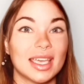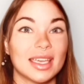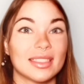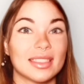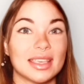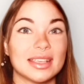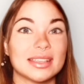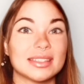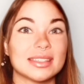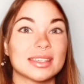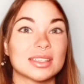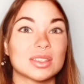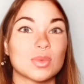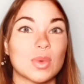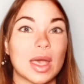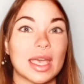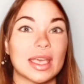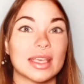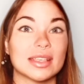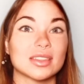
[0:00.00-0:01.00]
The easiest
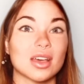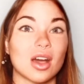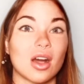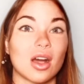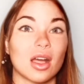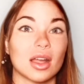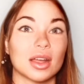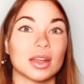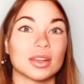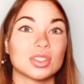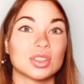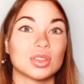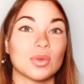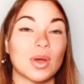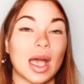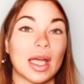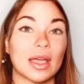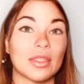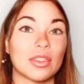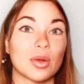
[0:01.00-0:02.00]
ways are to
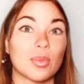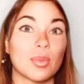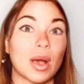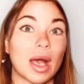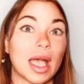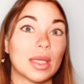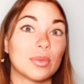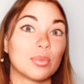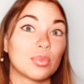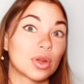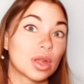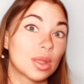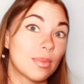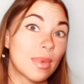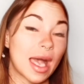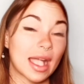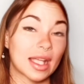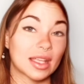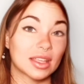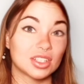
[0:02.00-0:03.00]
either buy
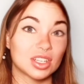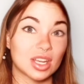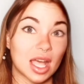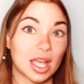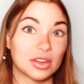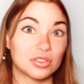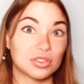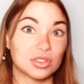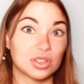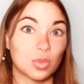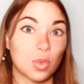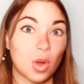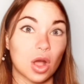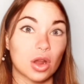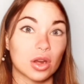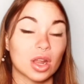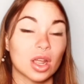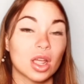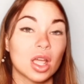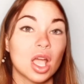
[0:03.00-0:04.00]
prepackaged hydrogen
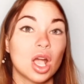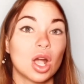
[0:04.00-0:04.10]
water